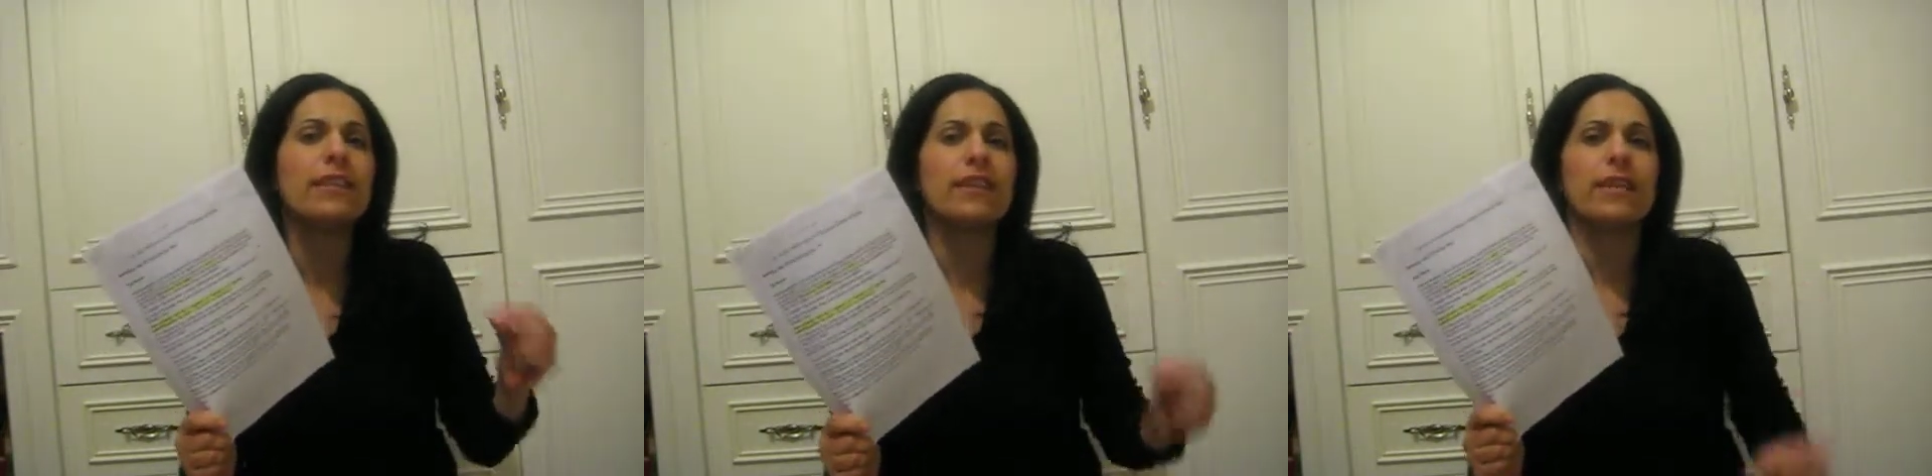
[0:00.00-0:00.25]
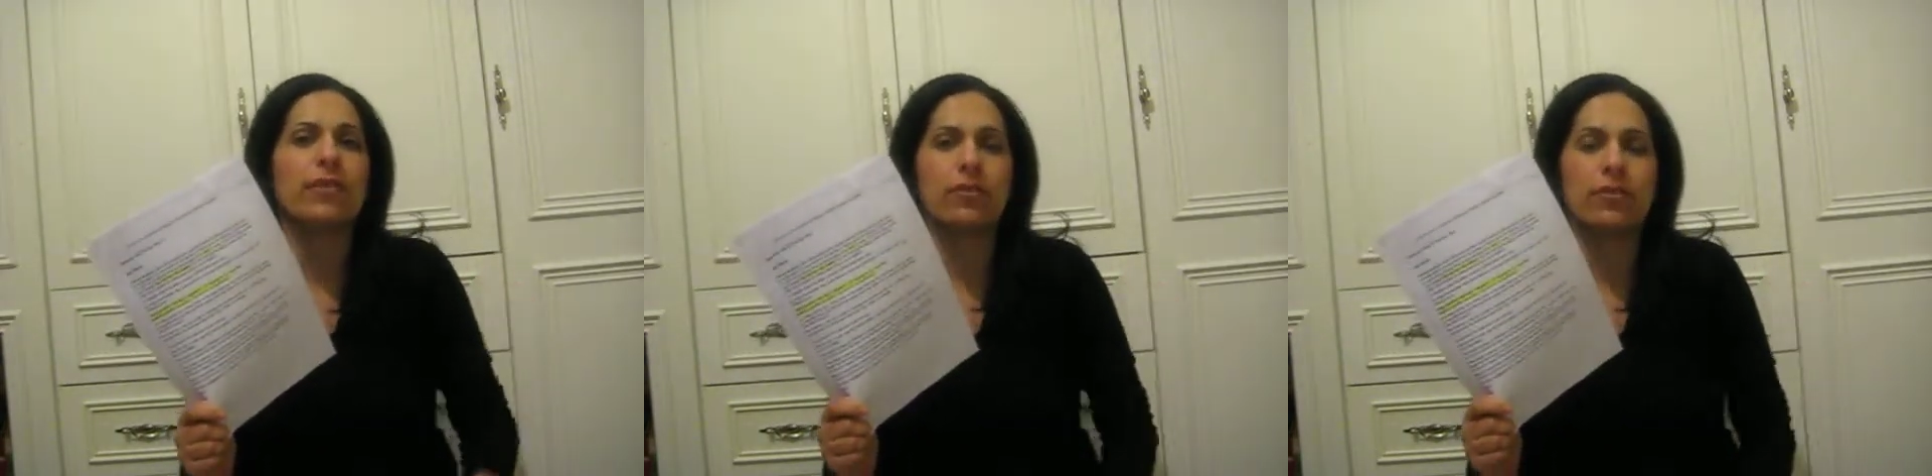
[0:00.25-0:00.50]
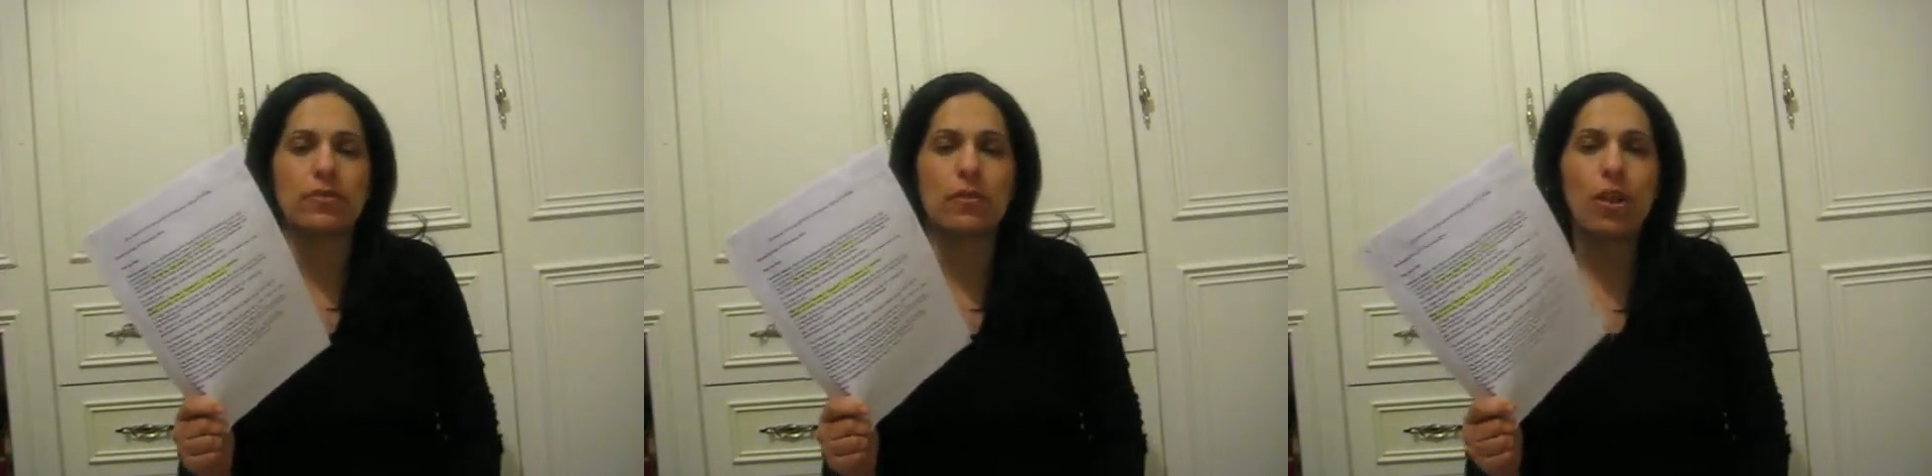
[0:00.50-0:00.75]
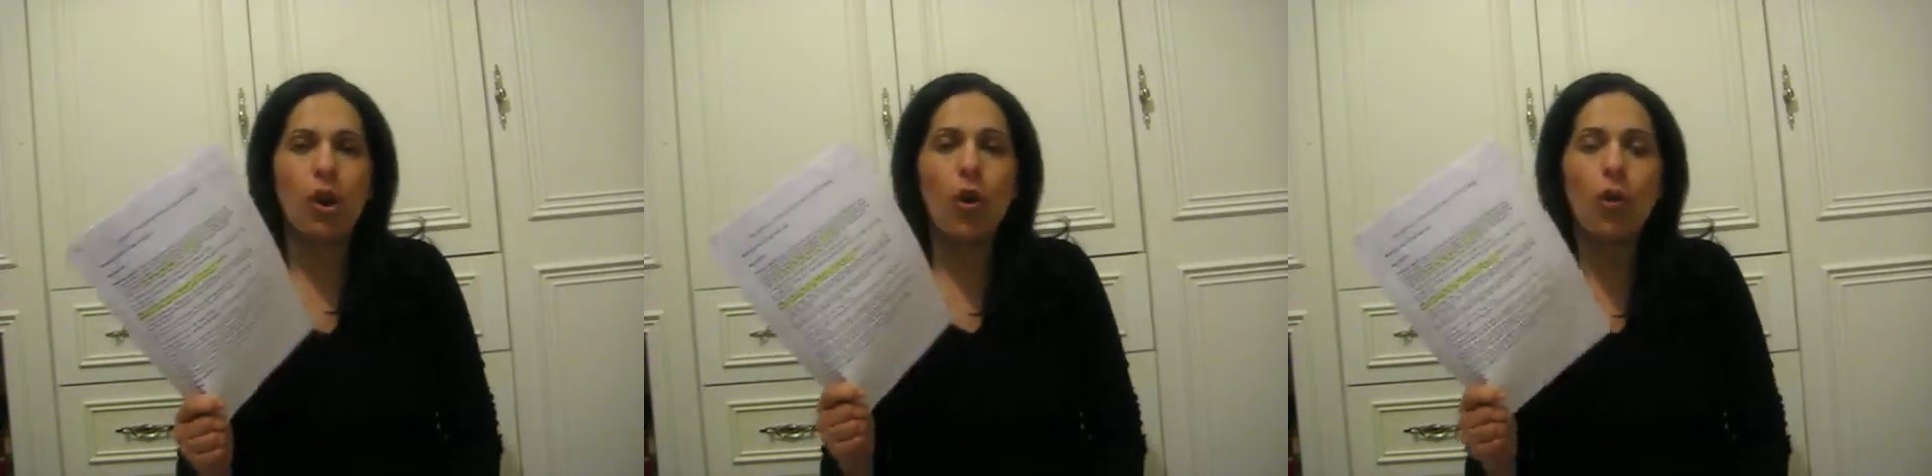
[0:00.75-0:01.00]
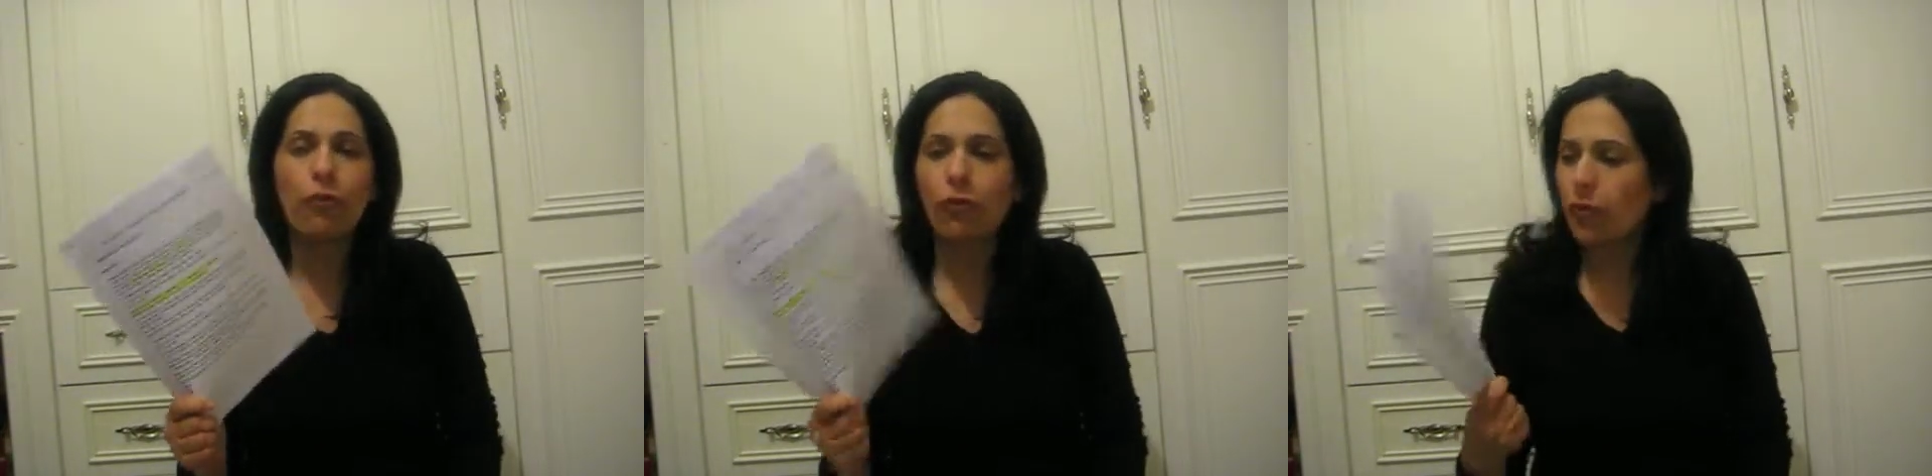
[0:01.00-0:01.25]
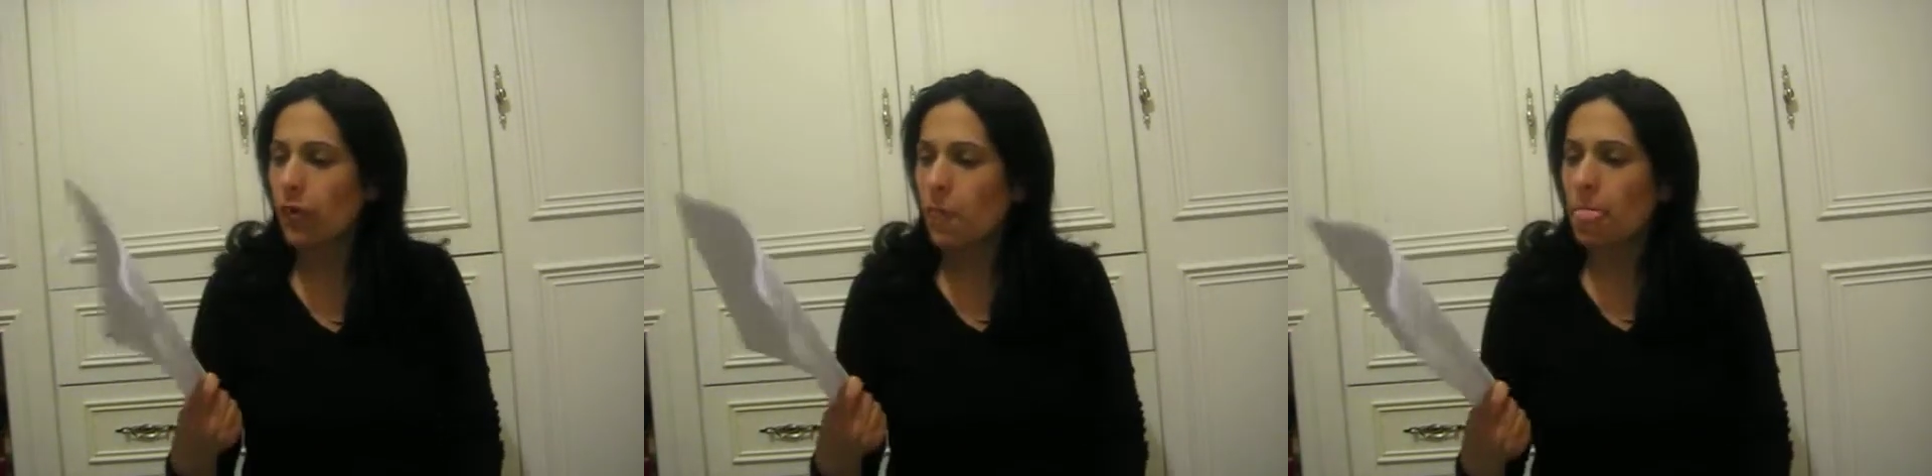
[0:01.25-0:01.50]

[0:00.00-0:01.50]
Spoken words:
details of